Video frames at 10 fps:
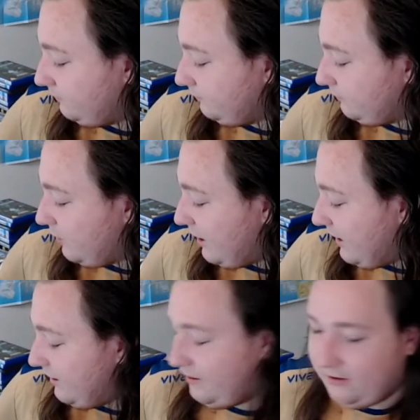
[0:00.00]
Alright,
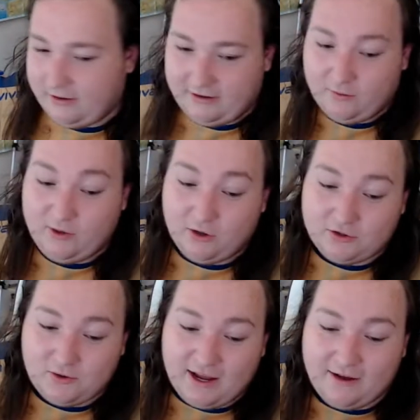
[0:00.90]
we also
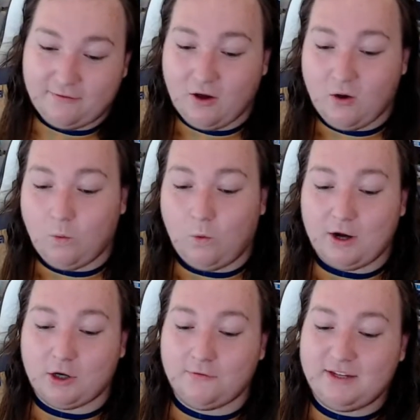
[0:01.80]
have one
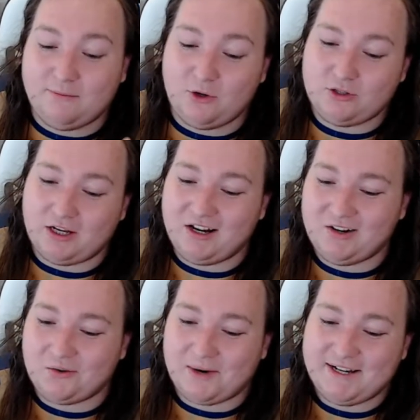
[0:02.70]
of the most
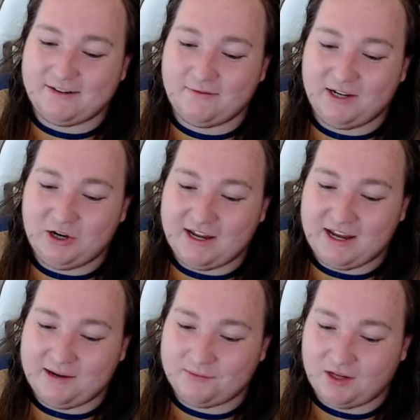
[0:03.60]
underrated video
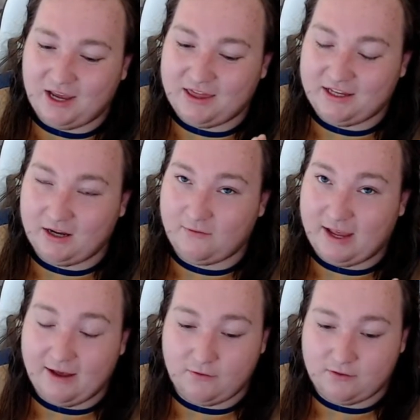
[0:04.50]
games I think I've
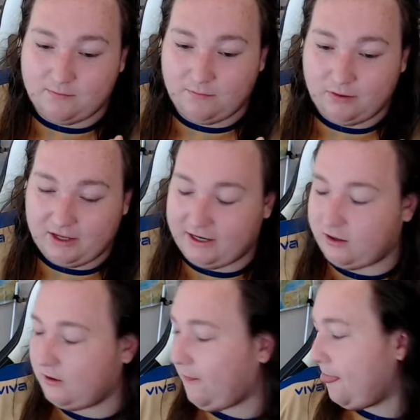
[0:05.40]
ever played.
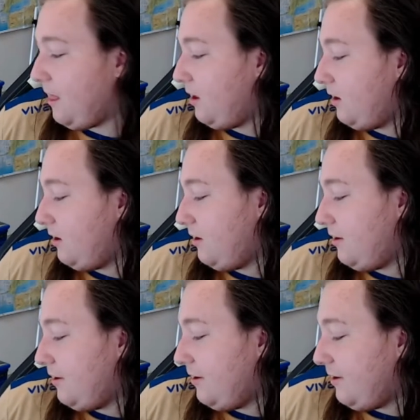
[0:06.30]

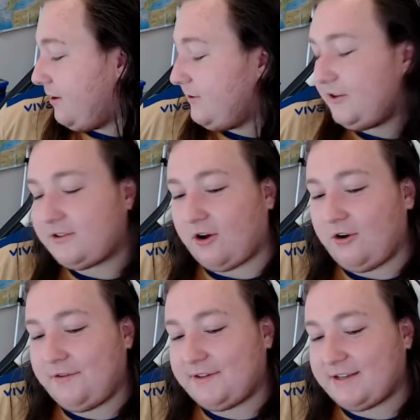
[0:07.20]
Used to own
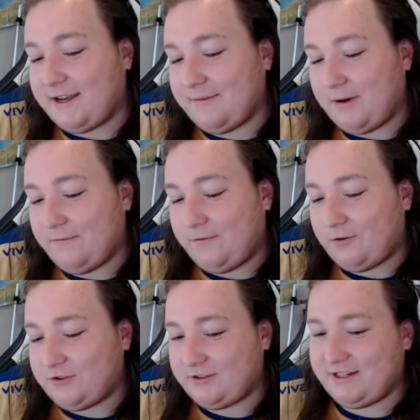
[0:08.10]
this game.
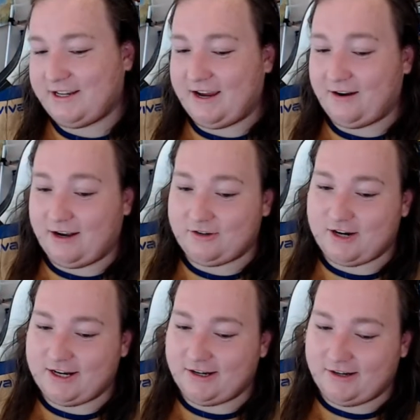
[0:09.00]
Unfortunately, again, I
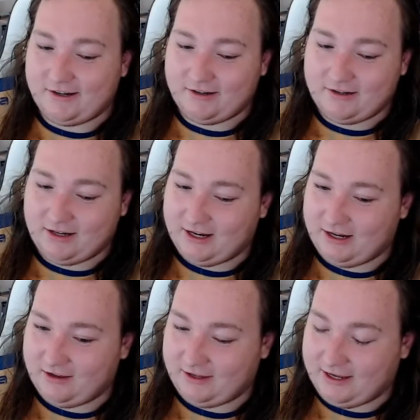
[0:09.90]
traded it in to get
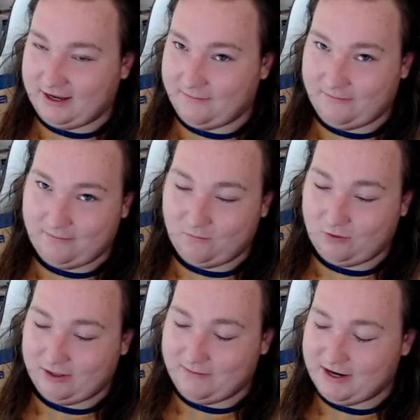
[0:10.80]
another game.
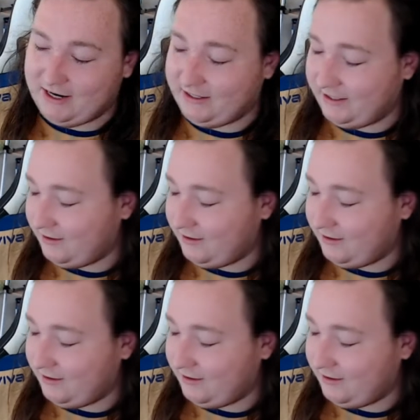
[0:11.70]
Really mad I did.